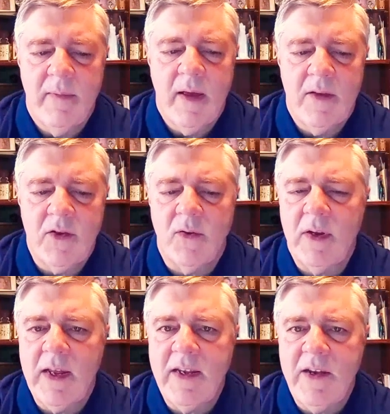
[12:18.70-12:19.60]
So
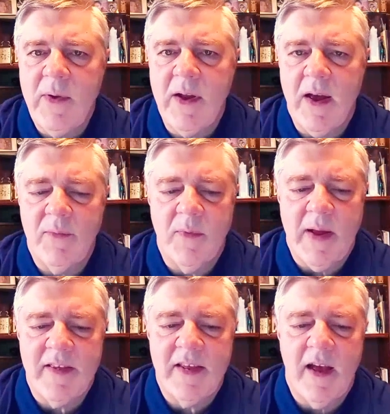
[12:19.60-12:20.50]
continuing on with
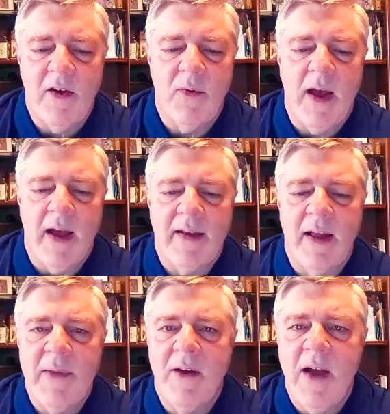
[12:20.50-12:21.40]
my CIO hat,
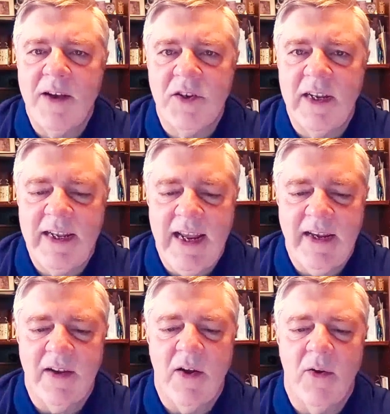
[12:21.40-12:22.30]
I'm now actually
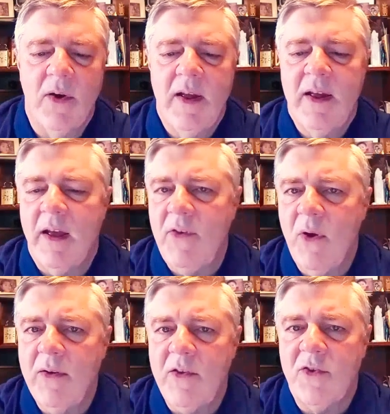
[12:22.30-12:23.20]
keen to know, have you
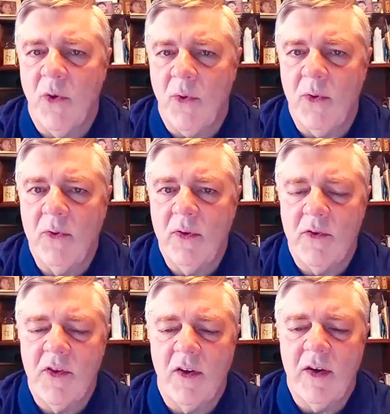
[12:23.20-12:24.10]
already sold
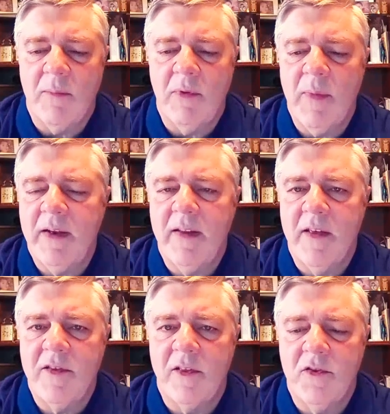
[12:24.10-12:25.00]
or started implementing
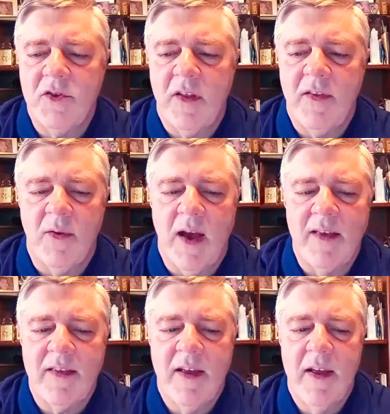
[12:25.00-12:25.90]
this solution in the
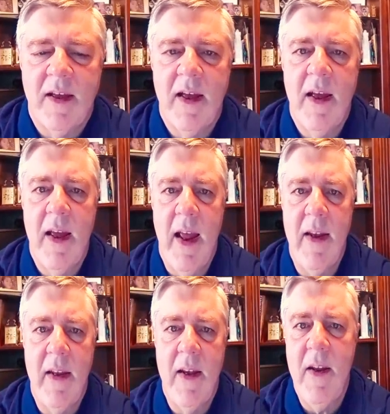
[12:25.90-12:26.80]
US?
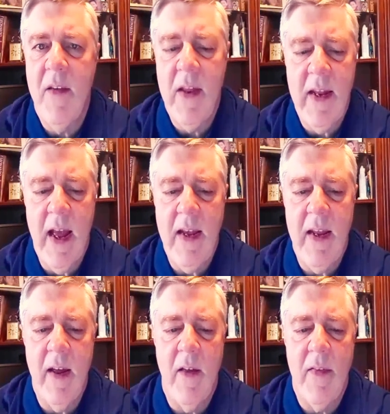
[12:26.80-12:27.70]
And can you give any
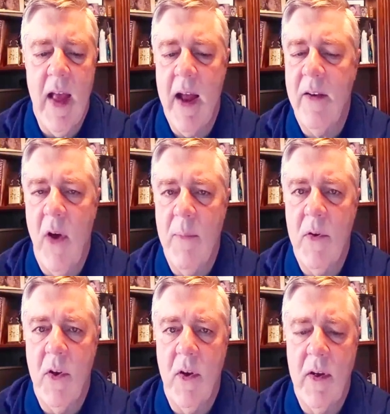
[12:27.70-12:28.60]
idea on the active
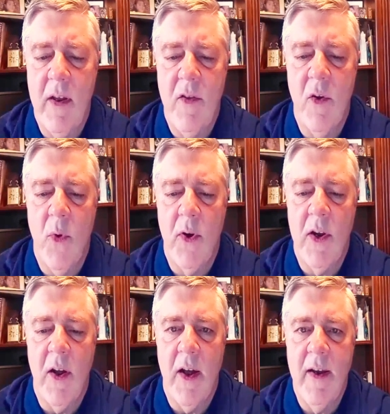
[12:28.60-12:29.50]
opportunities that you're
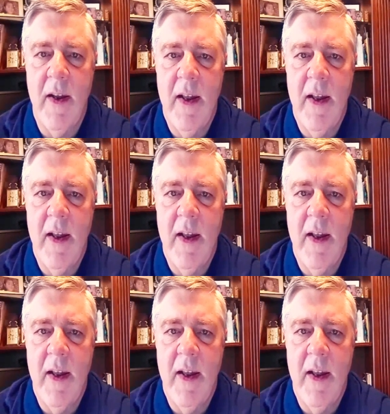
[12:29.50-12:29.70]
working on?